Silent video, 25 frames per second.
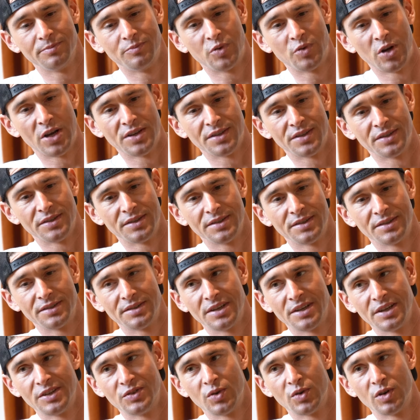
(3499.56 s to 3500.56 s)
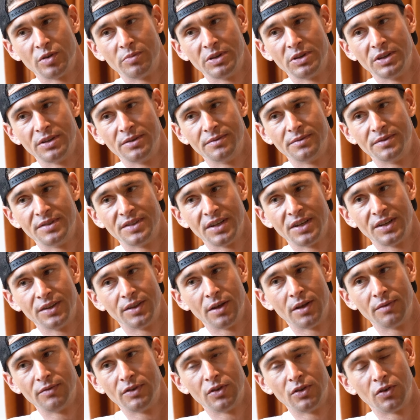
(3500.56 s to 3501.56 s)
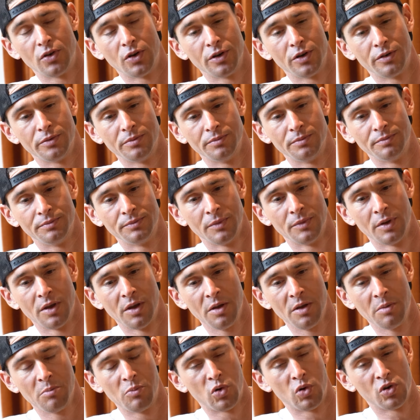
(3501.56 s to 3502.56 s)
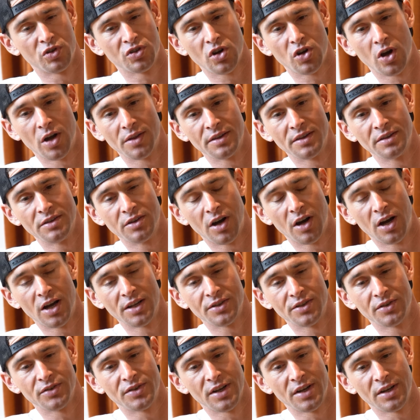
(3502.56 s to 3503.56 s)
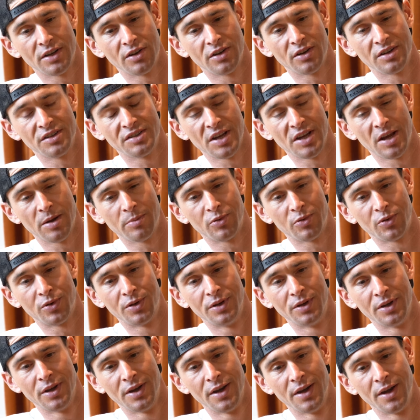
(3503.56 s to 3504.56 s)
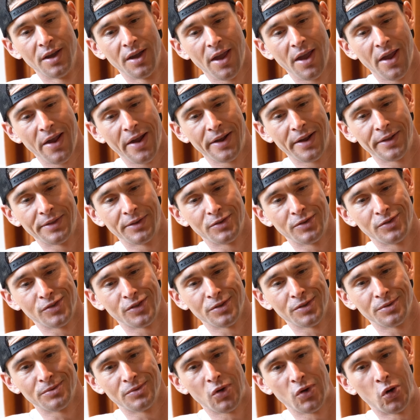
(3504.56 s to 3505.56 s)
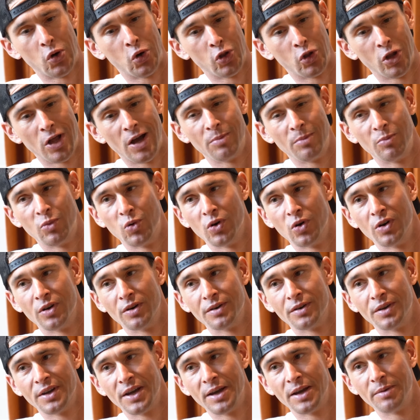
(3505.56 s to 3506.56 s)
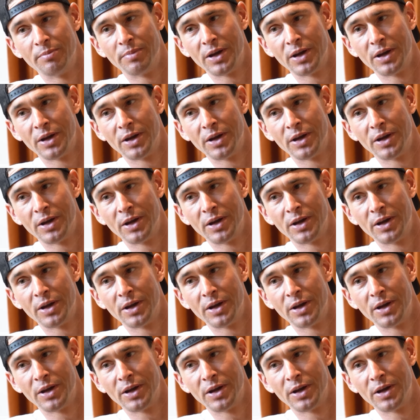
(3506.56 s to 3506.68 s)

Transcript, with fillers: presence. Kids want to be seen, loved, and heard. More is caught than taught, so set a good example. And there's a whole lot more at